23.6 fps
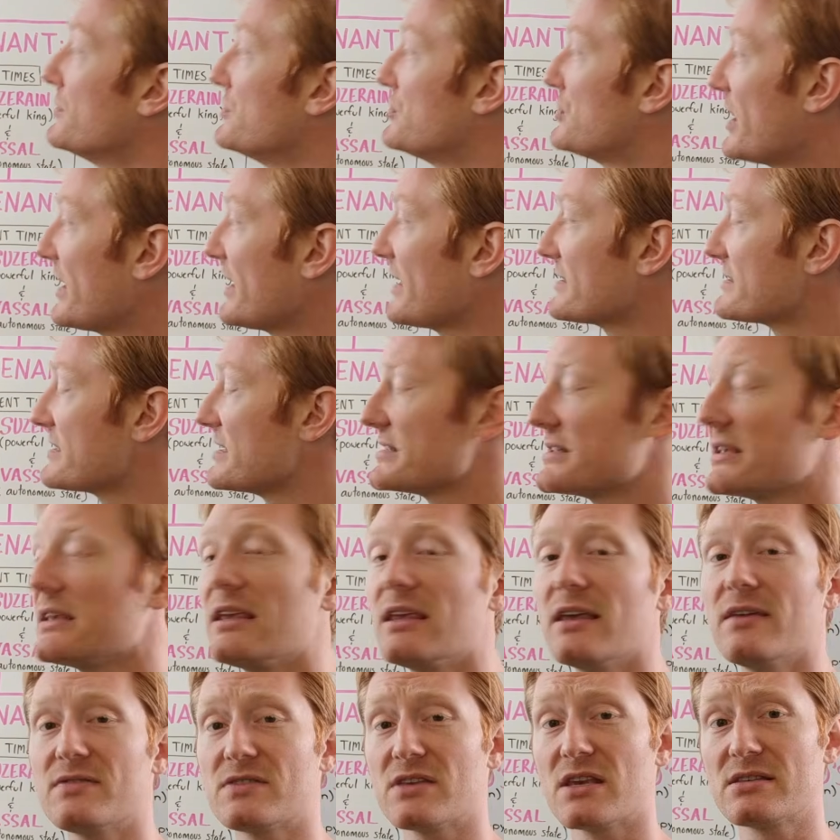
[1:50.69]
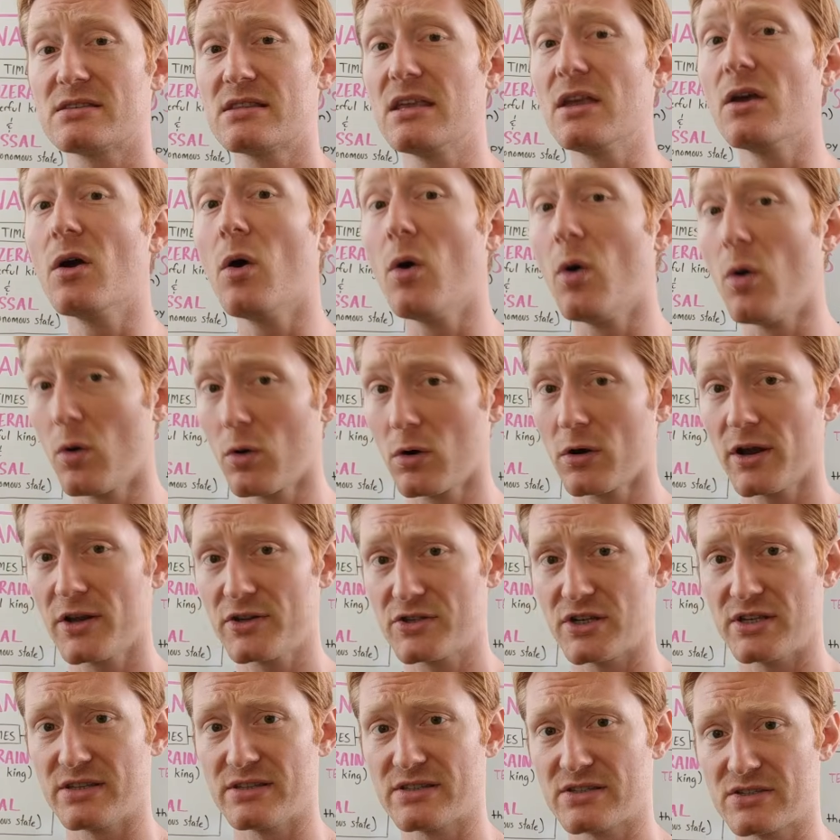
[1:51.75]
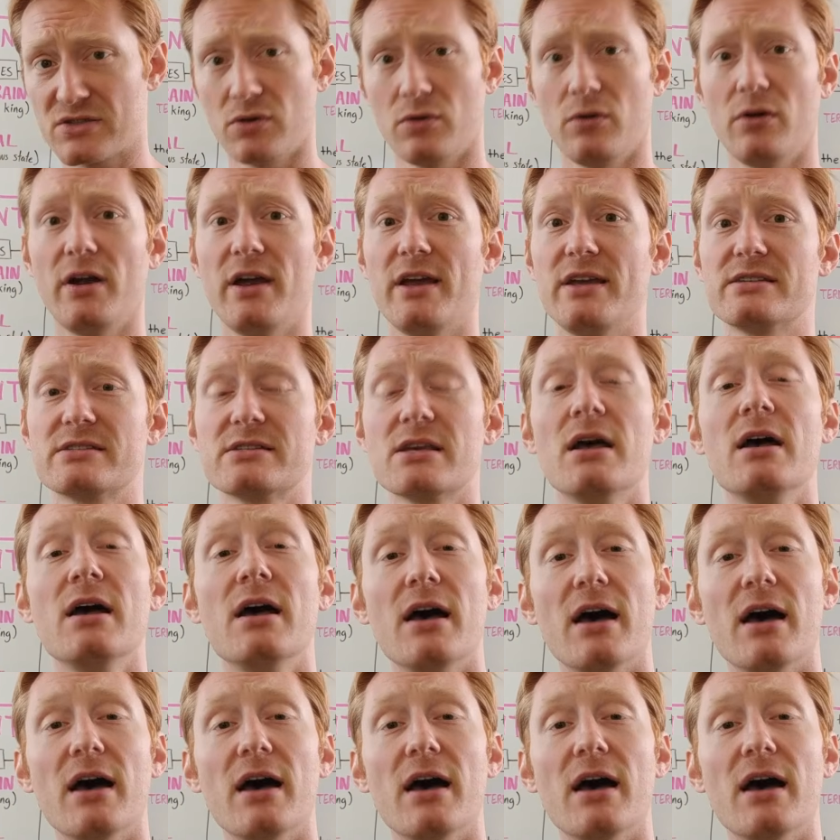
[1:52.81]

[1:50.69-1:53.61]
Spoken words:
Genesis gives us the origin stories